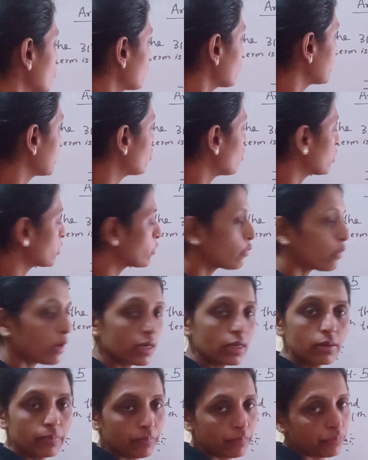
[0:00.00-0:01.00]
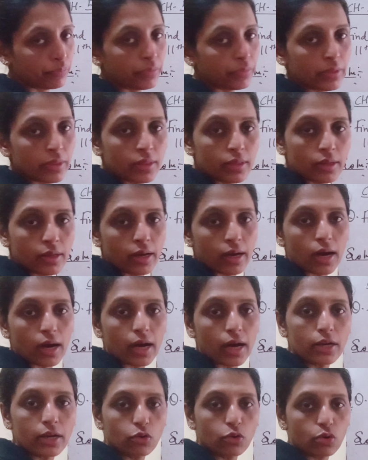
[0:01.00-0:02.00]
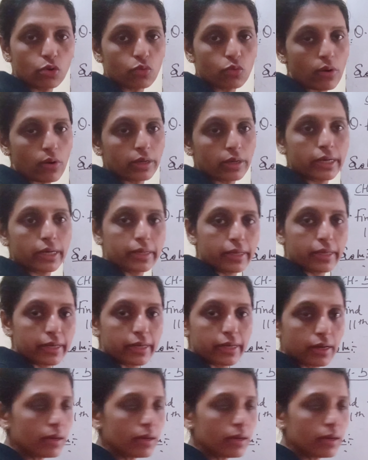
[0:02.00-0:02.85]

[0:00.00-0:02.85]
we got one unknown quantity here.